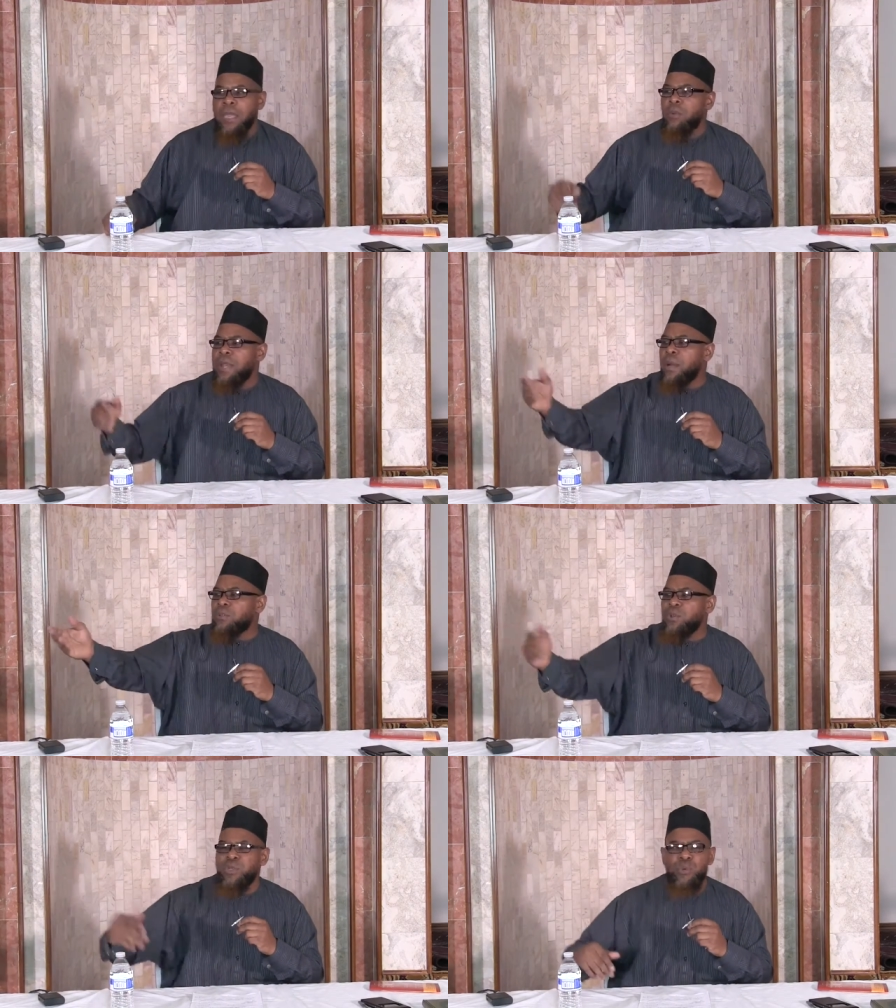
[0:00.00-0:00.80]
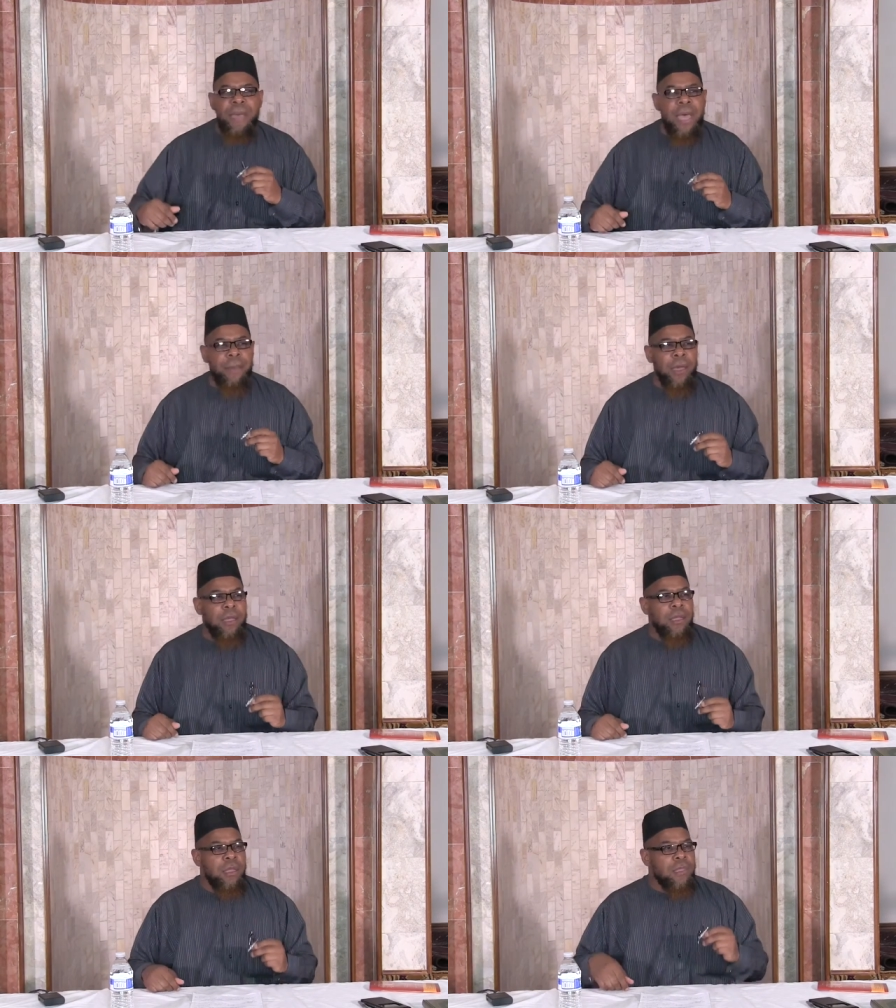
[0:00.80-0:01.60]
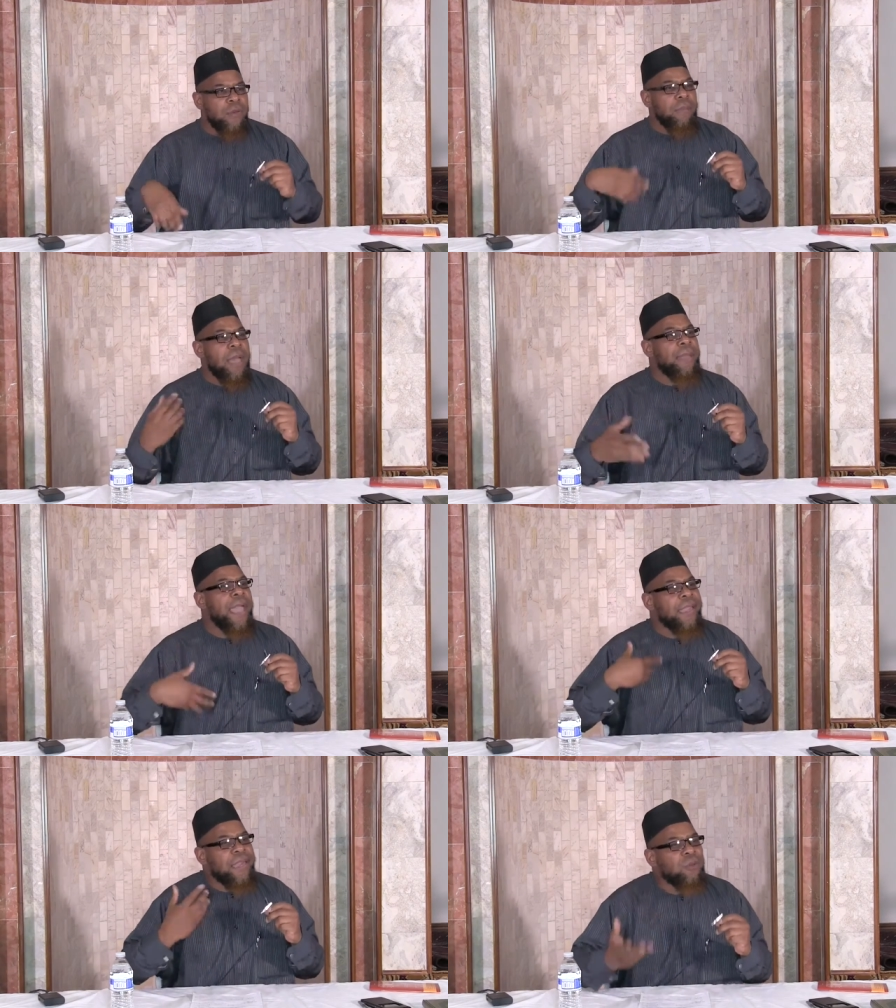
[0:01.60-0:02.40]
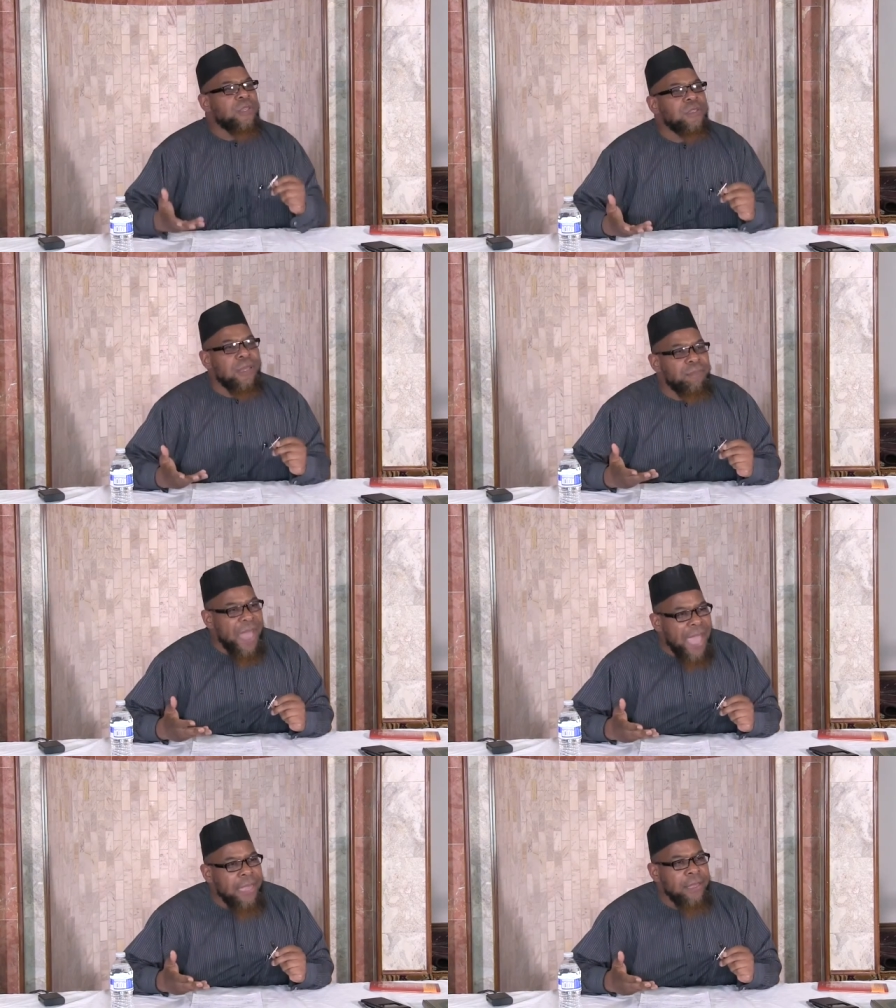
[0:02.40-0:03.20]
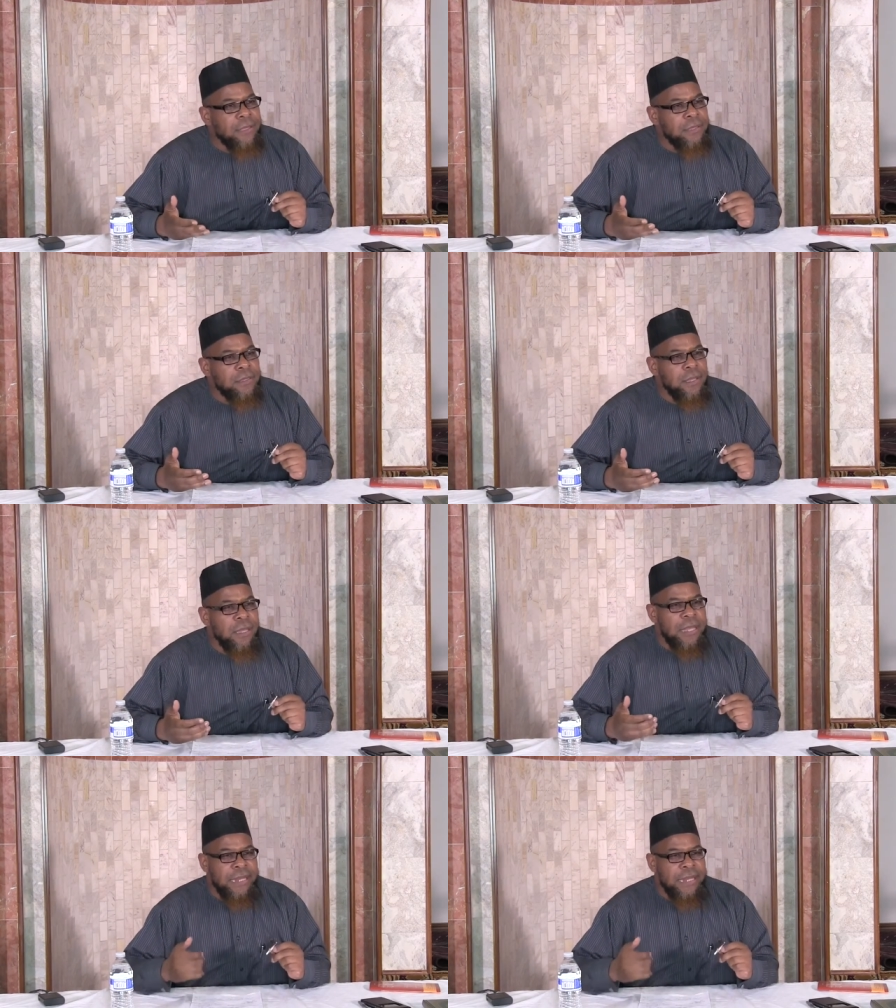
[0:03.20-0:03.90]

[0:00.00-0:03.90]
He went out to Thumama. Thumama had killed his companions.